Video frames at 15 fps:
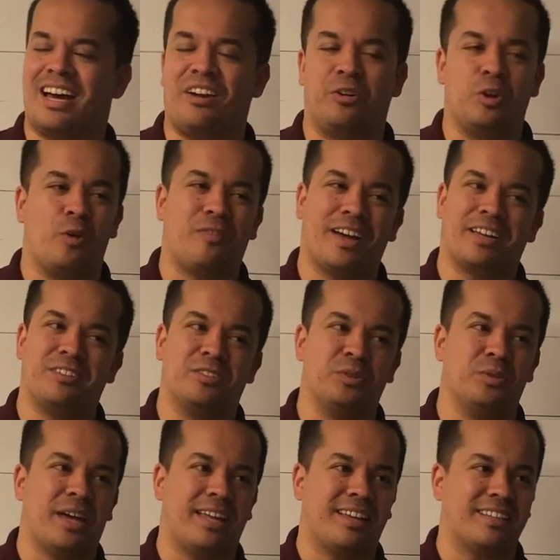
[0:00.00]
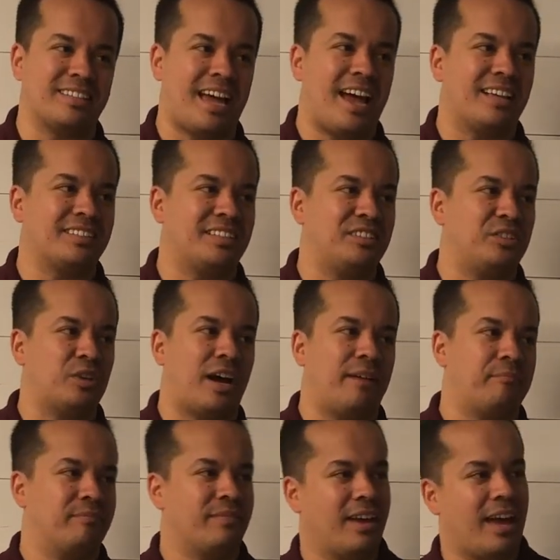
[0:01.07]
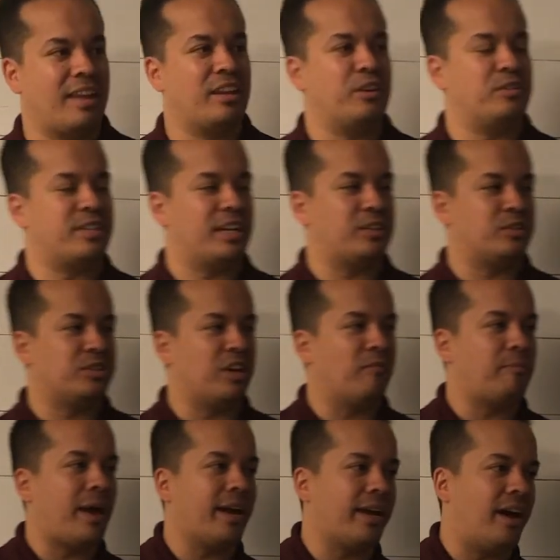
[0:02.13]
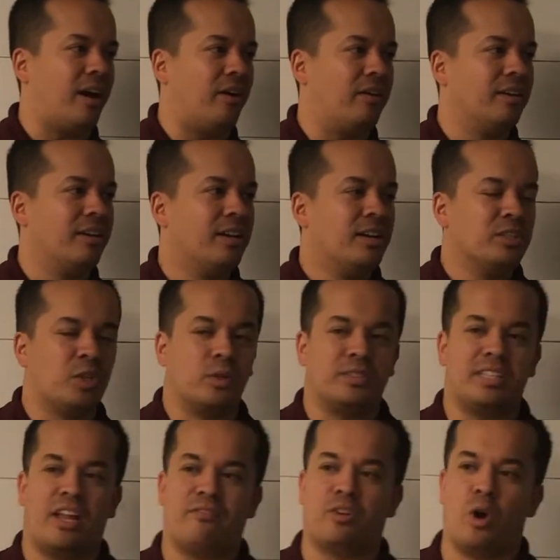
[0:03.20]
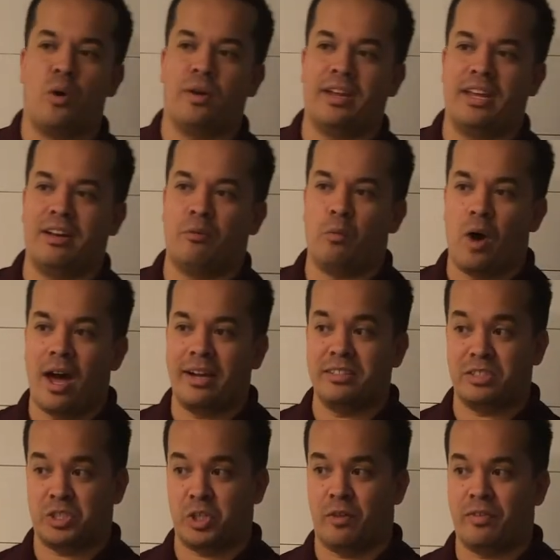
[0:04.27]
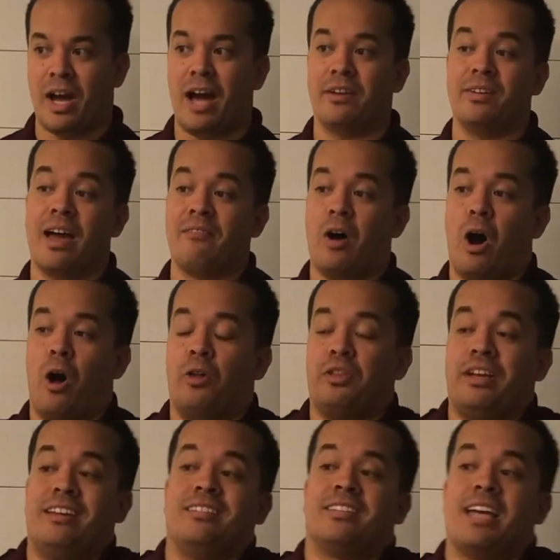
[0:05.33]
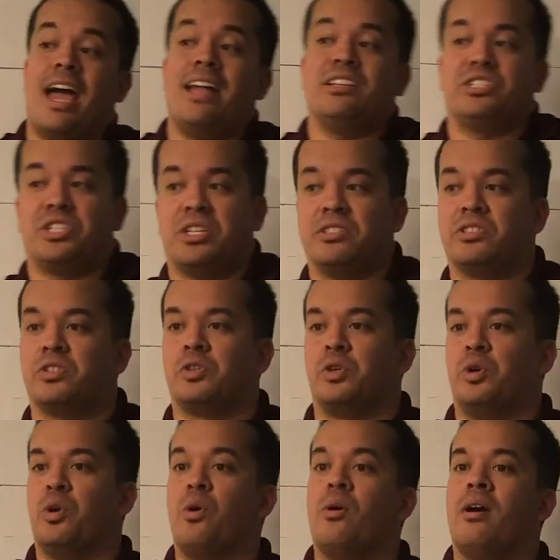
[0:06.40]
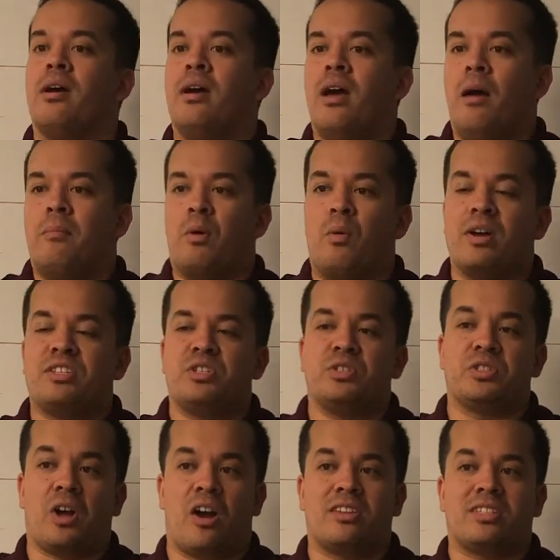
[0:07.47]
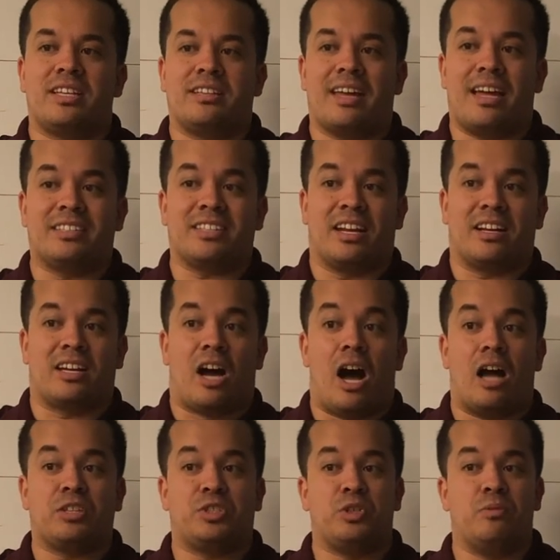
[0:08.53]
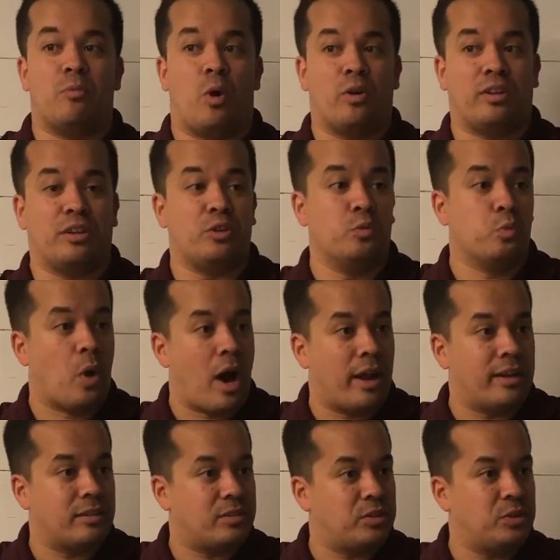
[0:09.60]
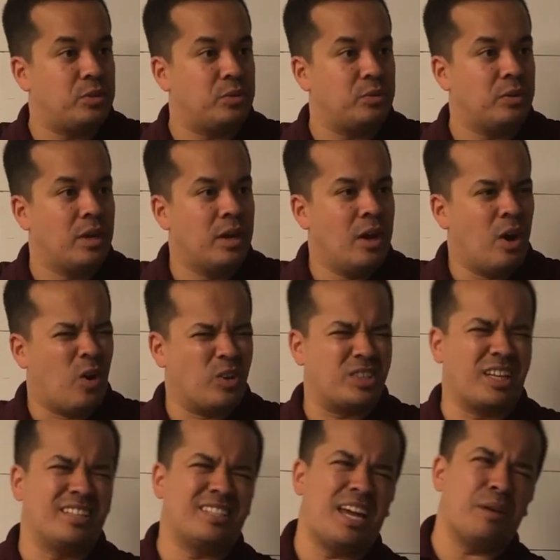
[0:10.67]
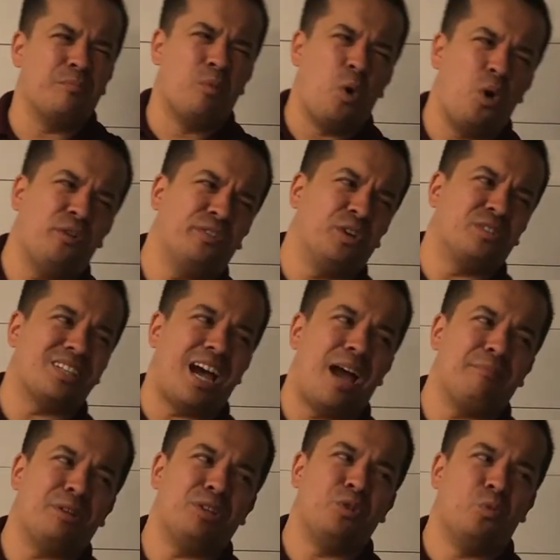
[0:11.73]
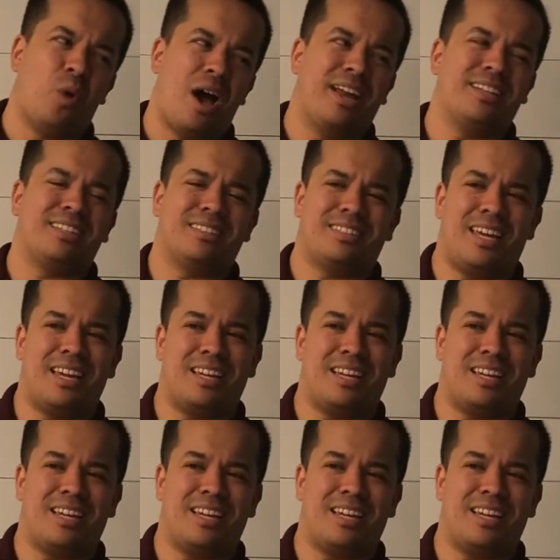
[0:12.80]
I don't know if I can do that. That's asking to, I'm, and then you take yourself back out. So instead of going in and wanting to serve God, you have all the intentions to, but once you start seeing that it's going to cost you more than you want it to, or it's going to take more of your time than you want it to take